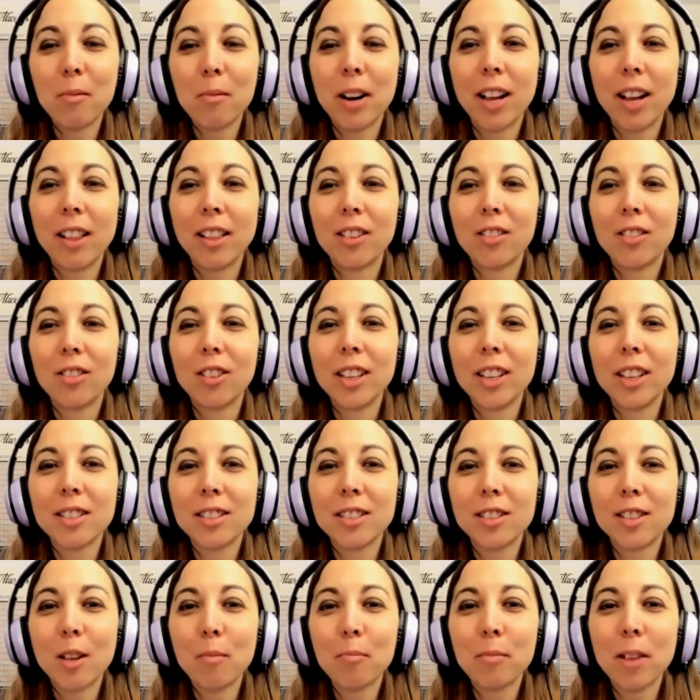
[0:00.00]
And I literally
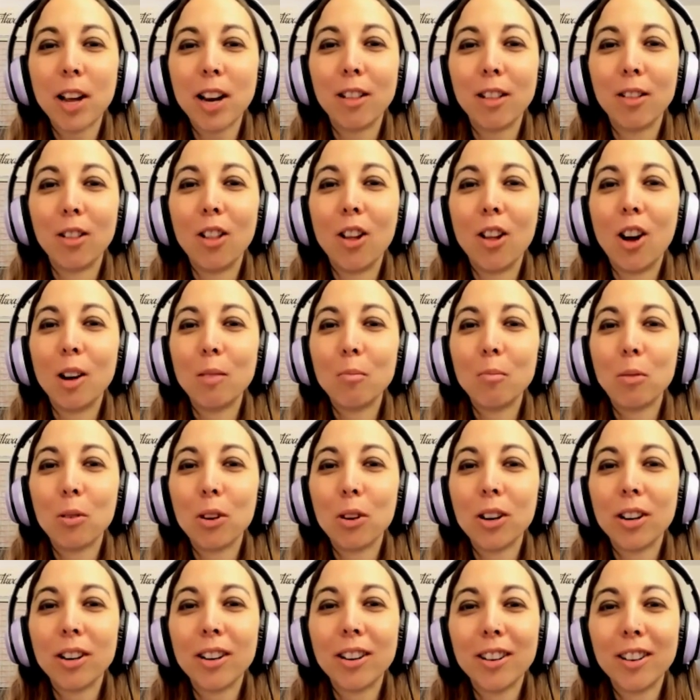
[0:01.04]
stepped on a
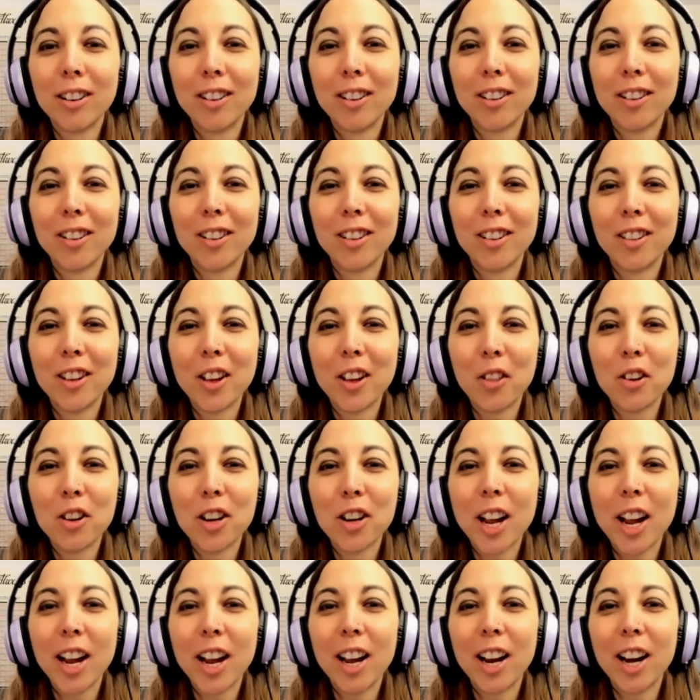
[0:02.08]
longboard the other
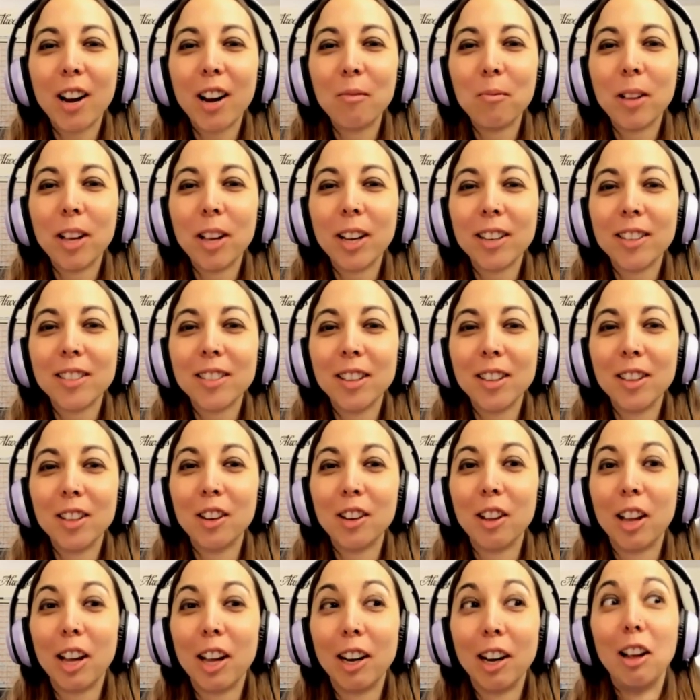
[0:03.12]
day and I'm like sitting
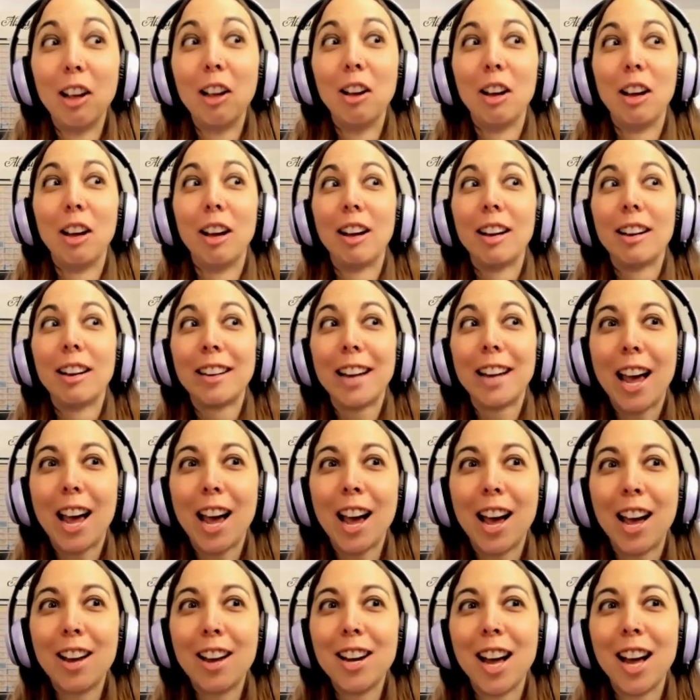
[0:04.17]
there like,
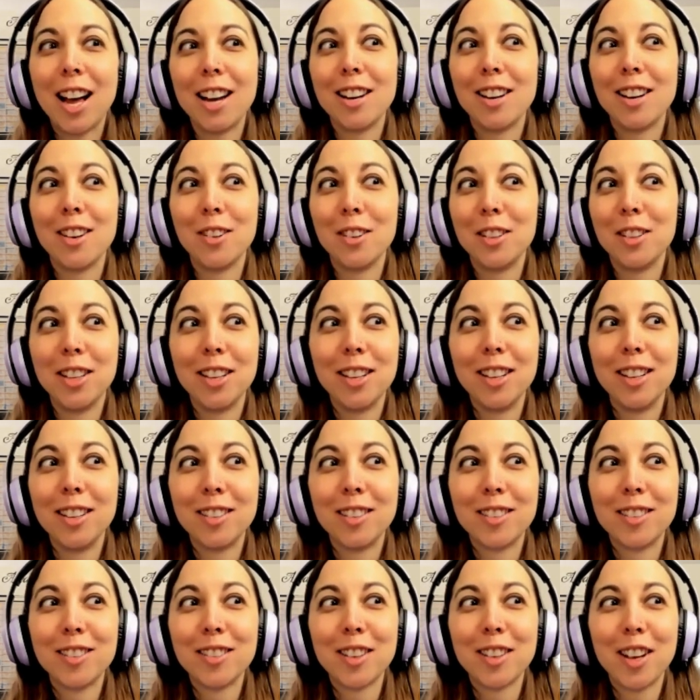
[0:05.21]
yeah, I'm not doing
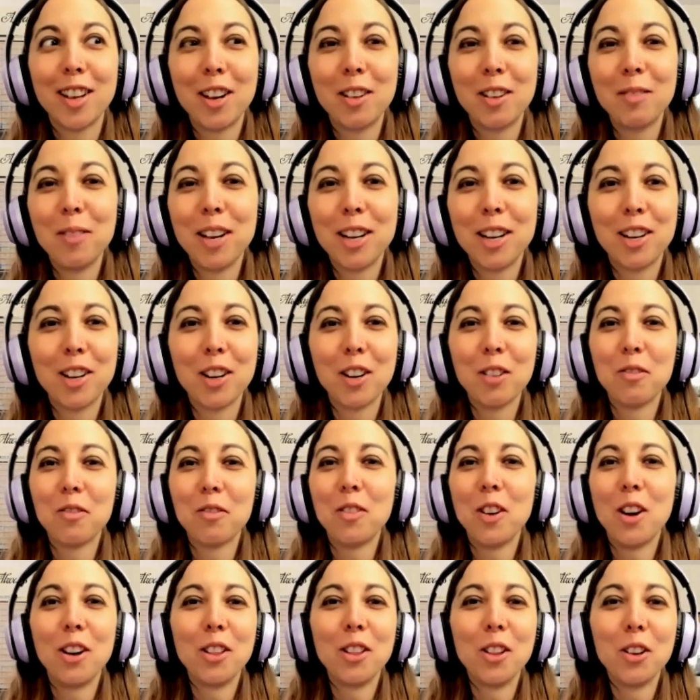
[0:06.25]
this. I'm like gonna
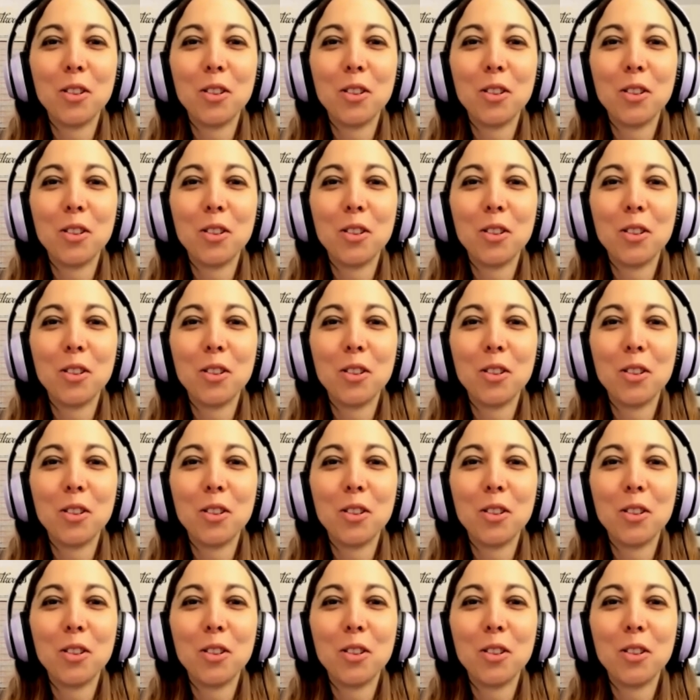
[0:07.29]
fall